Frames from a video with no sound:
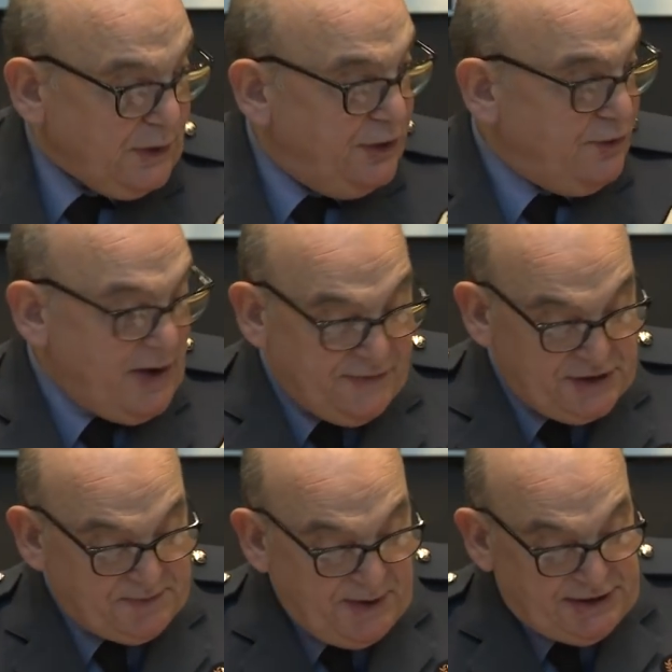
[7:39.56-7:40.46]
Throughout
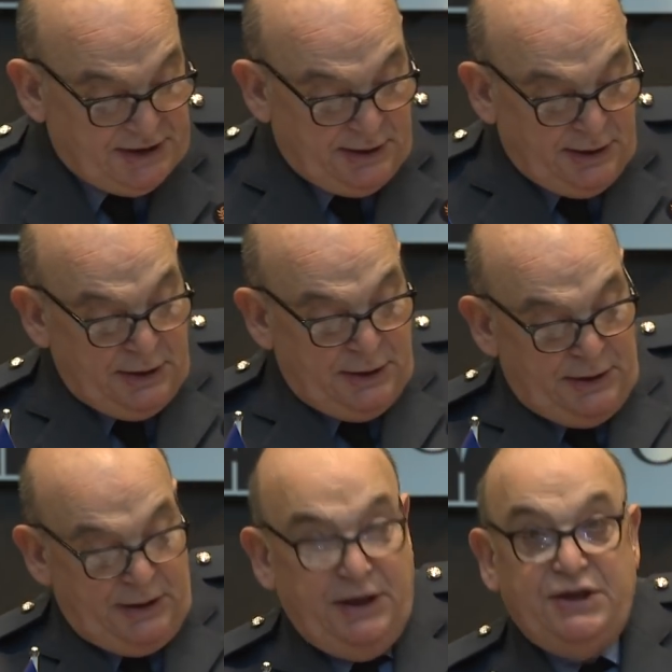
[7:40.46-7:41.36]
this meeting,
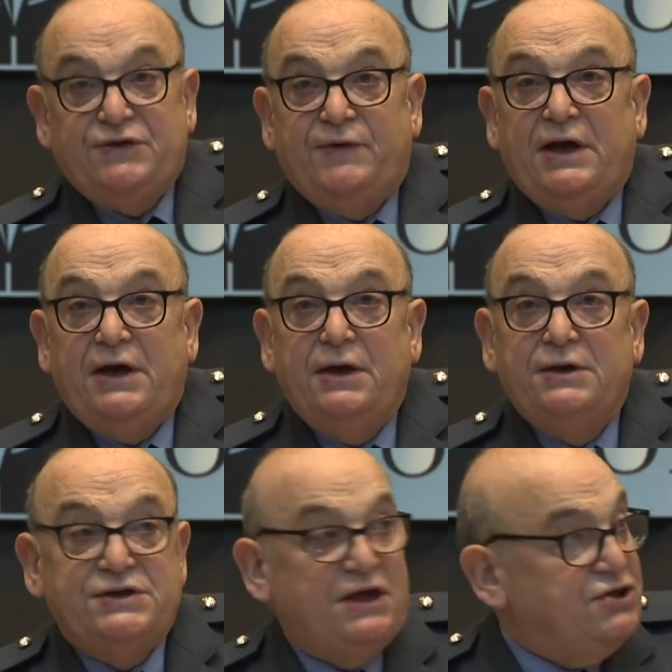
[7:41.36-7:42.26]
in each of our
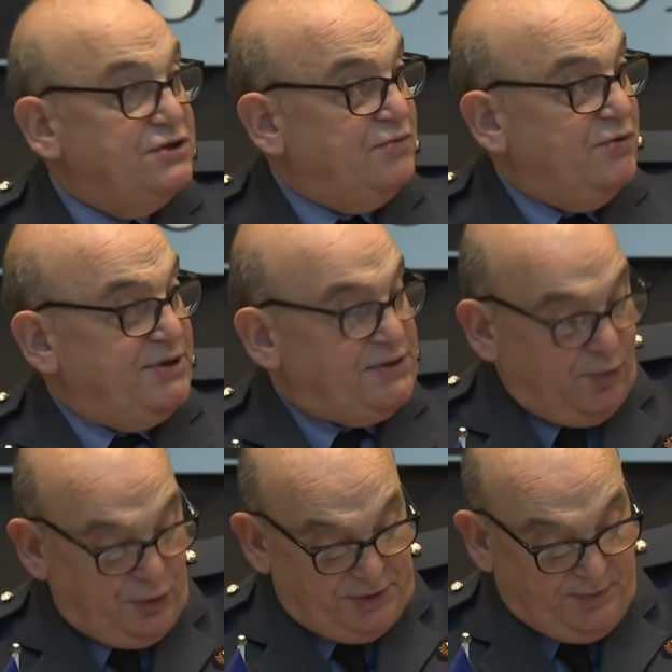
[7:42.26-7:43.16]
sessions, we'll be
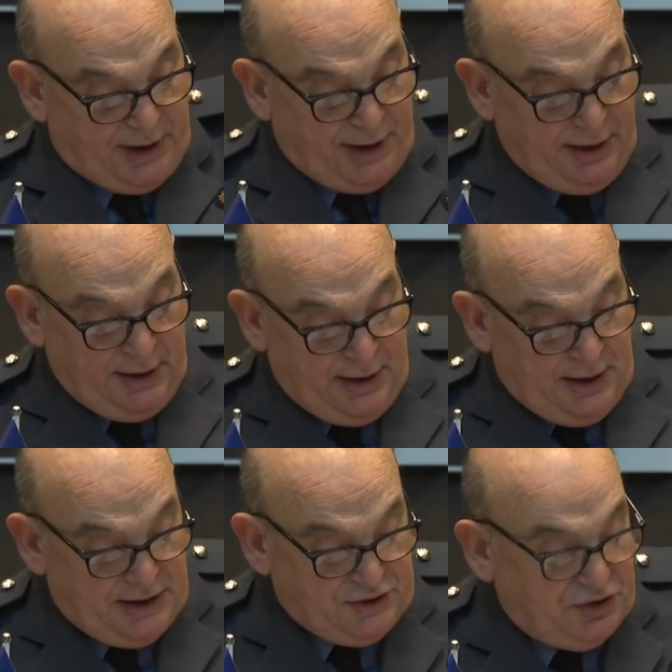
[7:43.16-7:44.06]
supported by
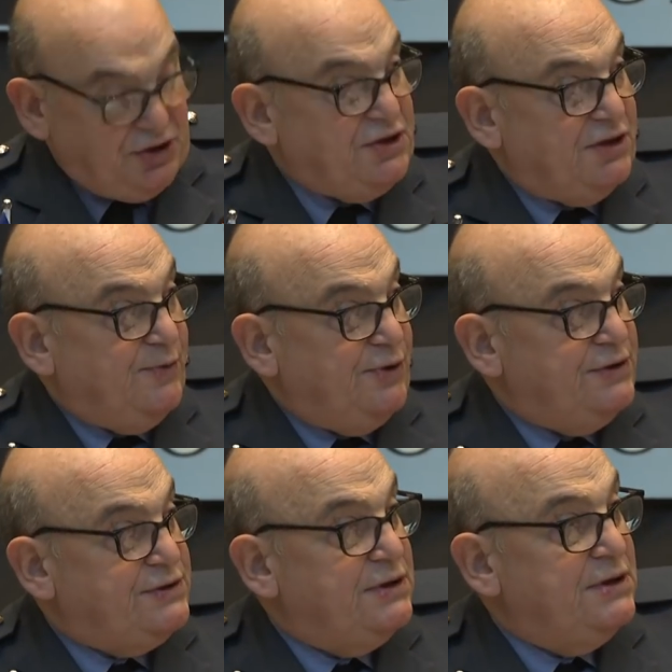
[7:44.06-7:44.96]
our strategic
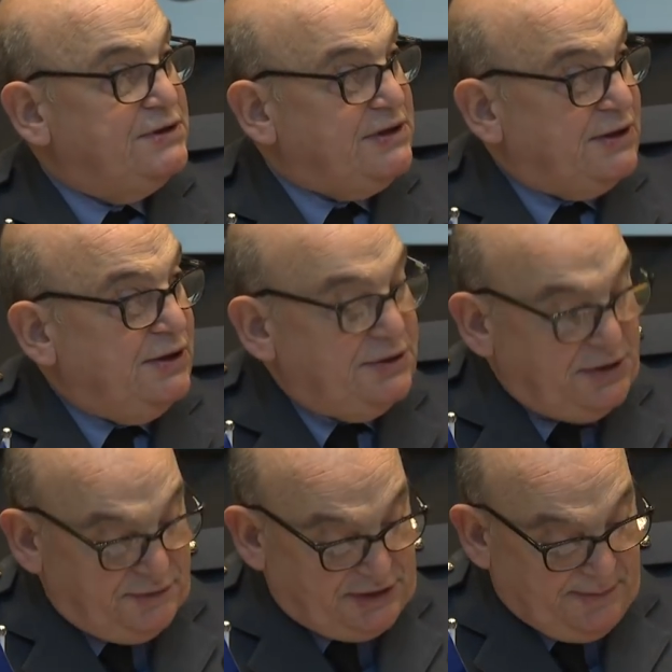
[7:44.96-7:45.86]
commanders, SACEUR,
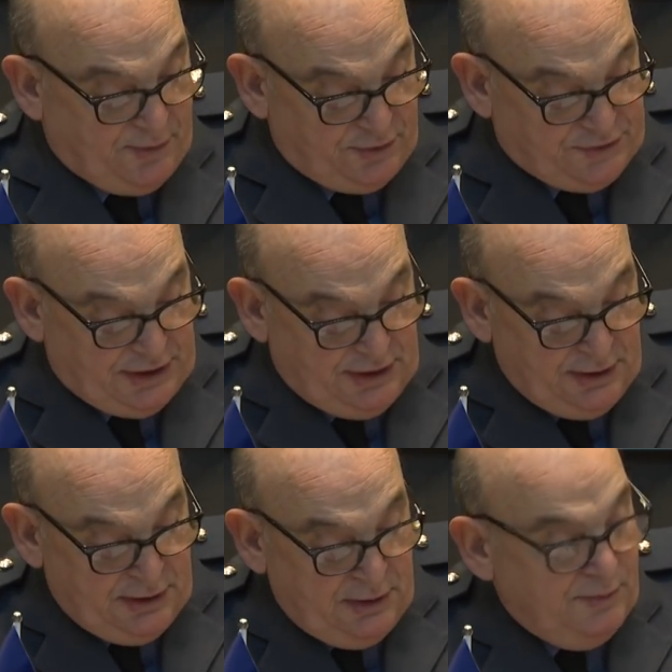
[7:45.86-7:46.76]
General Scaparotti,
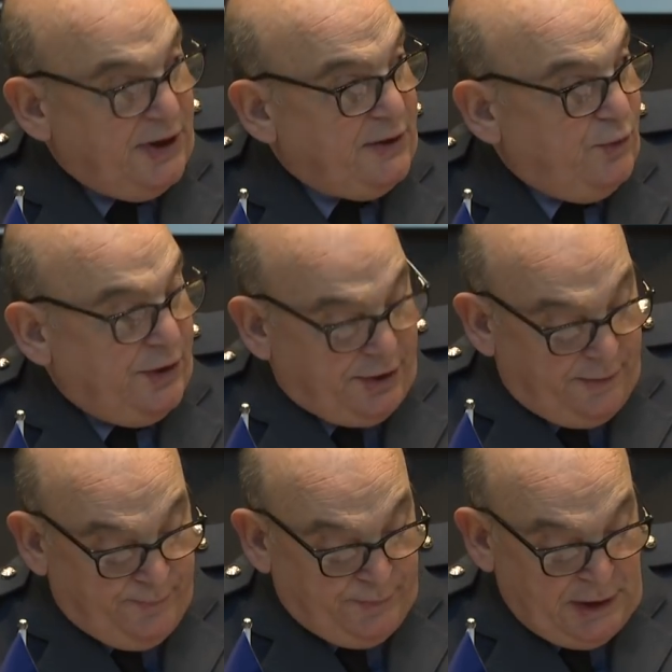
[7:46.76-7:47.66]
Mike,
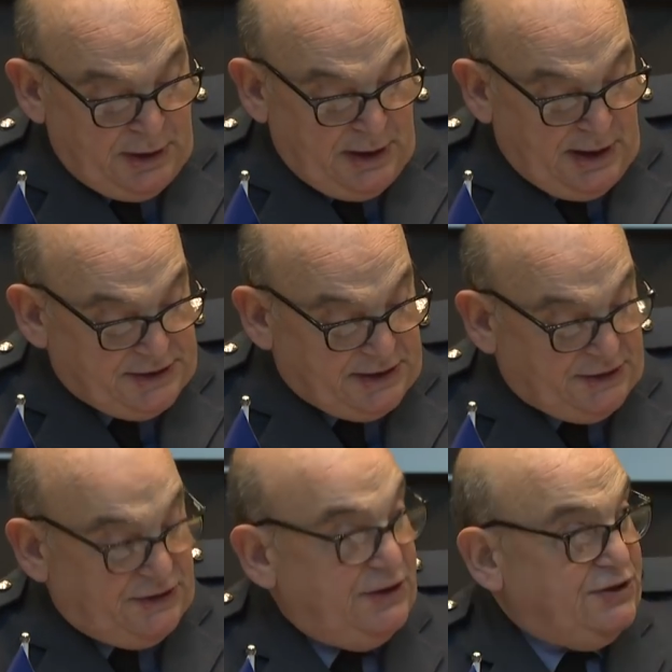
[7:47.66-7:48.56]
welcome, and
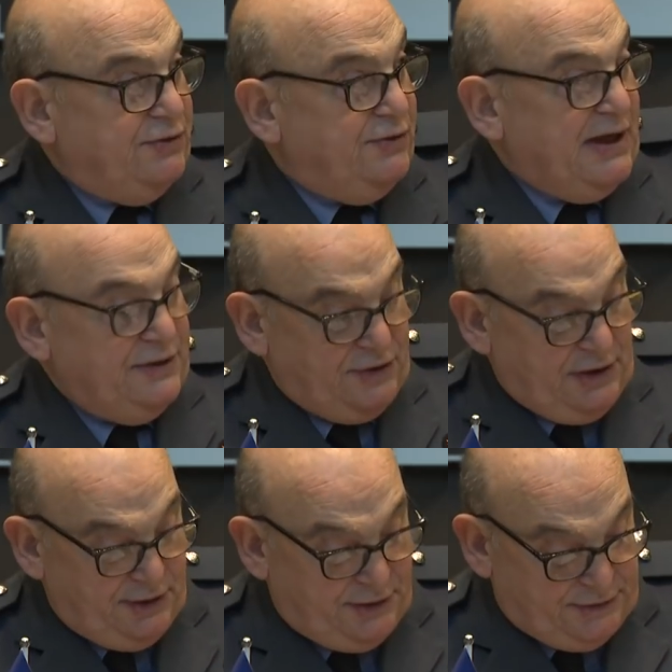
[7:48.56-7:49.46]
SACT, General Andre
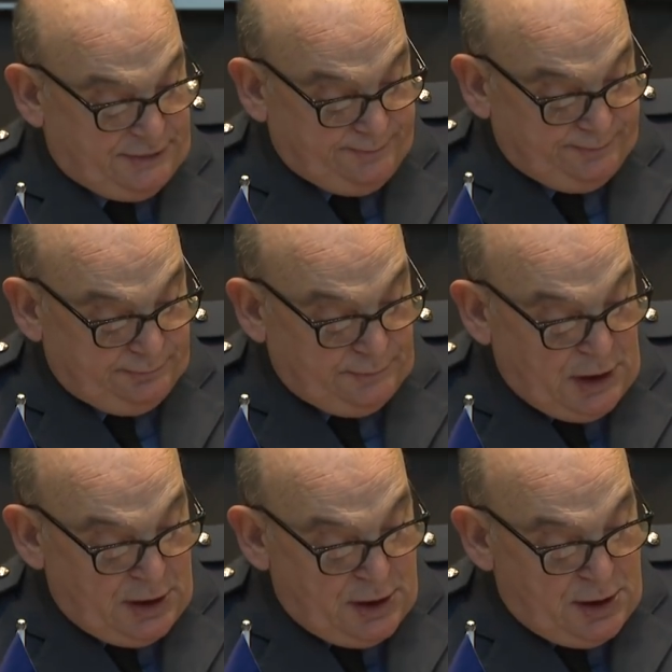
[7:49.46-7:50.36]
Lenata,
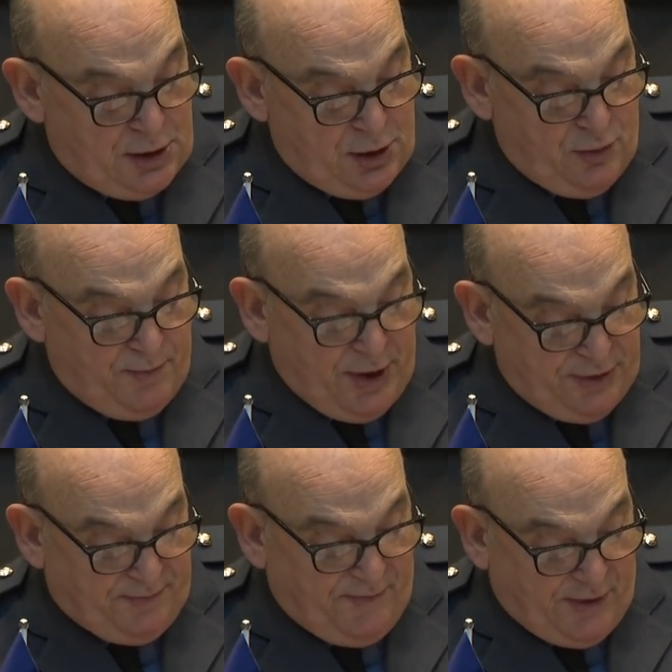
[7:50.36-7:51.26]
who will
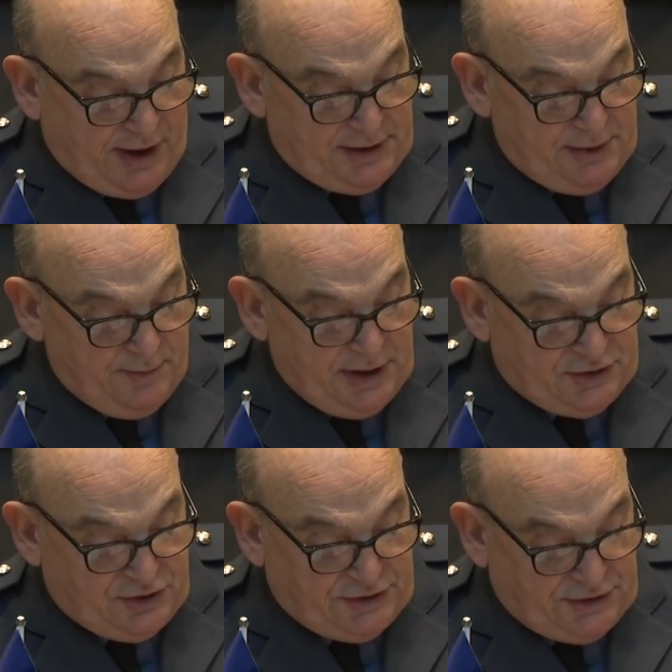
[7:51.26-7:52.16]
both provide
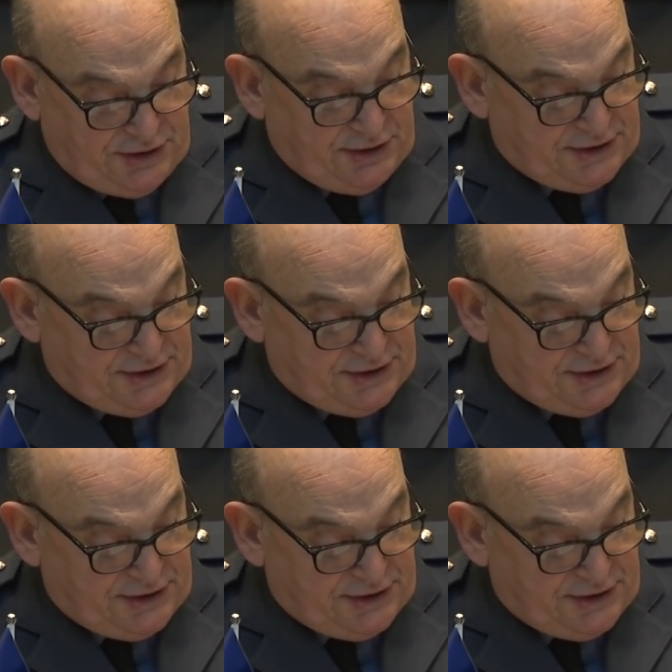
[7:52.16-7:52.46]
military strategic